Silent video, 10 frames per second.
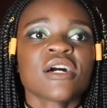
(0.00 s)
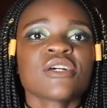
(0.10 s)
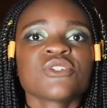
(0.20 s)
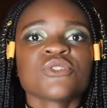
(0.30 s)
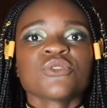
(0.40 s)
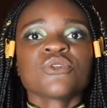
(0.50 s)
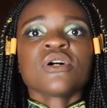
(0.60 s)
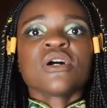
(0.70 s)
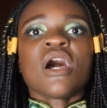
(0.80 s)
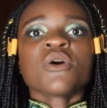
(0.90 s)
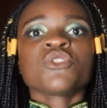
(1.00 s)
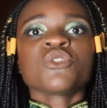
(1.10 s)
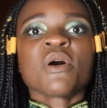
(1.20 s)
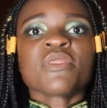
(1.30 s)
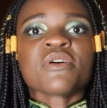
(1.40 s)
you know, how do
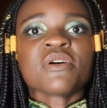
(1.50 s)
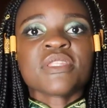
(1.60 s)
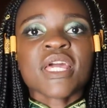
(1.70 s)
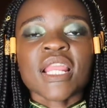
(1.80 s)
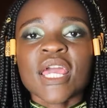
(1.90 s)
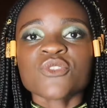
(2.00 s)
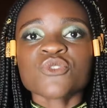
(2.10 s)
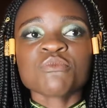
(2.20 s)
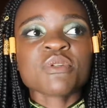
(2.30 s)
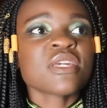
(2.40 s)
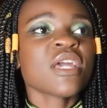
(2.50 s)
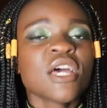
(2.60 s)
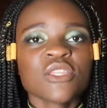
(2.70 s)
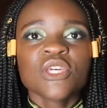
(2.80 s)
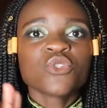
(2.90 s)
you want the neckline to be?
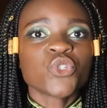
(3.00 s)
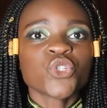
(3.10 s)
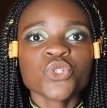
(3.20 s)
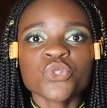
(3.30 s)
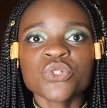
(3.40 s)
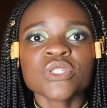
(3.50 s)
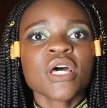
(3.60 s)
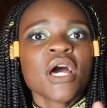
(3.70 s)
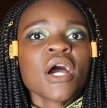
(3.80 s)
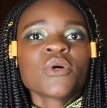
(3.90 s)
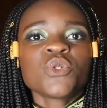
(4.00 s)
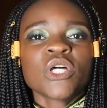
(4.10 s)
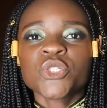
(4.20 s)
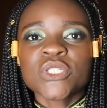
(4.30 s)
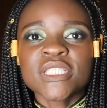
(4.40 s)
Then you choose how do you
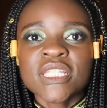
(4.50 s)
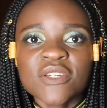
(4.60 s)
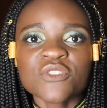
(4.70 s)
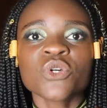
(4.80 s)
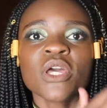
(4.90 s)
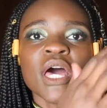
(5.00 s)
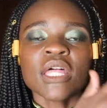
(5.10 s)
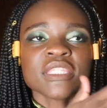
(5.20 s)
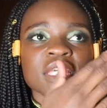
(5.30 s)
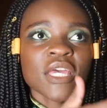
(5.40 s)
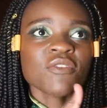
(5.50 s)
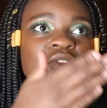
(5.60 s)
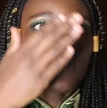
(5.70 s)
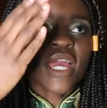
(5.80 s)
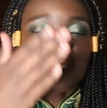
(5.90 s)
want your sleeves. So at
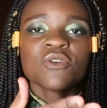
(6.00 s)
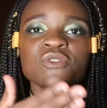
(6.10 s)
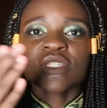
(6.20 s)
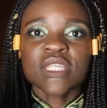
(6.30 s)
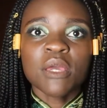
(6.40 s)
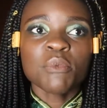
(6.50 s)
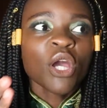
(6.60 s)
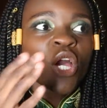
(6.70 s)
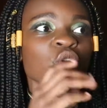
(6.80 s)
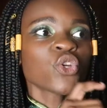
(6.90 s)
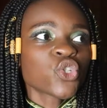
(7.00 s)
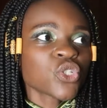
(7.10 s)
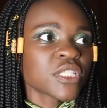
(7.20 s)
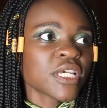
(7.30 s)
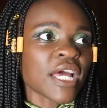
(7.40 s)
every kind of step you're
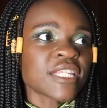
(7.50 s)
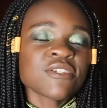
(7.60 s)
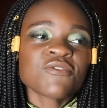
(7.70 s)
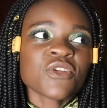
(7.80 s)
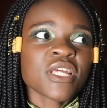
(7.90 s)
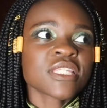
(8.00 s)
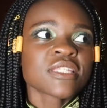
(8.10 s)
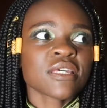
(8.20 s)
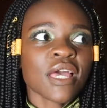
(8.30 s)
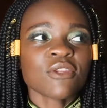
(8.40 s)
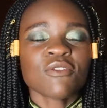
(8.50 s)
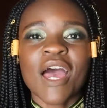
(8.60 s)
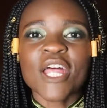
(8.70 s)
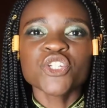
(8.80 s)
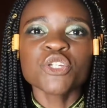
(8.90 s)
choosing a different kind of
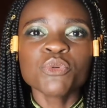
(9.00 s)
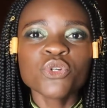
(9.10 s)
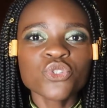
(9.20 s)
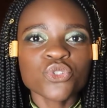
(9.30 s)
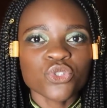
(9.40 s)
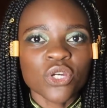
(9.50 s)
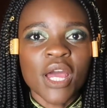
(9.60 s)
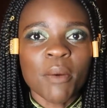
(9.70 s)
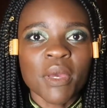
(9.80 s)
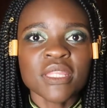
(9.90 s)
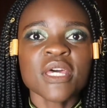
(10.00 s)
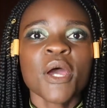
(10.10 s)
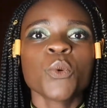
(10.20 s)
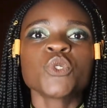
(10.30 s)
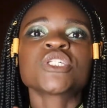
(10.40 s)
attribute to your garment,
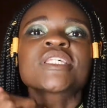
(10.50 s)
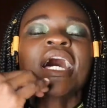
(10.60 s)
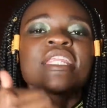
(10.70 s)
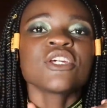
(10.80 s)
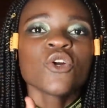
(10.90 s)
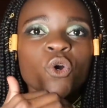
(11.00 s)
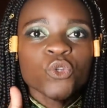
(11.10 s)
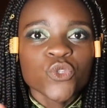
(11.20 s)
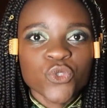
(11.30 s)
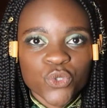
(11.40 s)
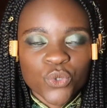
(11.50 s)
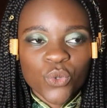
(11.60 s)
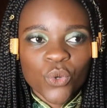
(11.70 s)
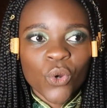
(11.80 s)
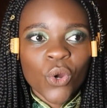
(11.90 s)
which is adding on
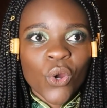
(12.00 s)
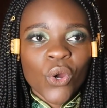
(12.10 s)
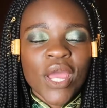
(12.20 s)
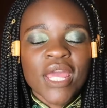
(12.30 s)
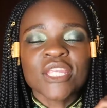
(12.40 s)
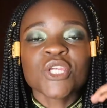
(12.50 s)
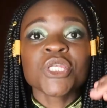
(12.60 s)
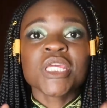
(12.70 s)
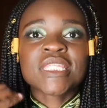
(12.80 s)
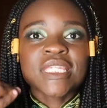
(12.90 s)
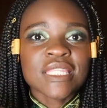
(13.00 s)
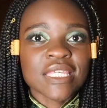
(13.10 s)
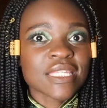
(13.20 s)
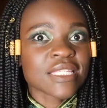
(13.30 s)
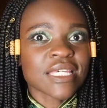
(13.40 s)
to and creating
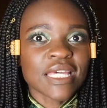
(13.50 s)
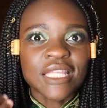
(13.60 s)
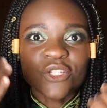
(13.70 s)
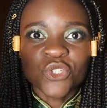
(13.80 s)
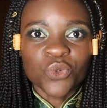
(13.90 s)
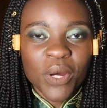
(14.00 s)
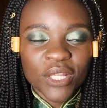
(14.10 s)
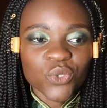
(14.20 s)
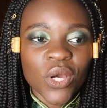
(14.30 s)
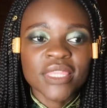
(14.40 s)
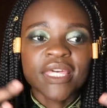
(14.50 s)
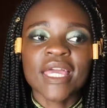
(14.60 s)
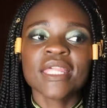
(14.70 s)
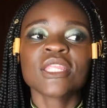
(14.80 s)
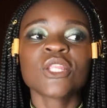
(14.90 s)
the design that you want. So at the
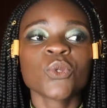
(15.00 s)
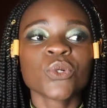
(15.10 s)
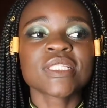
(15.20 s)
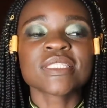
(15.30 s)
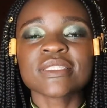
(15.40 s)
end it looks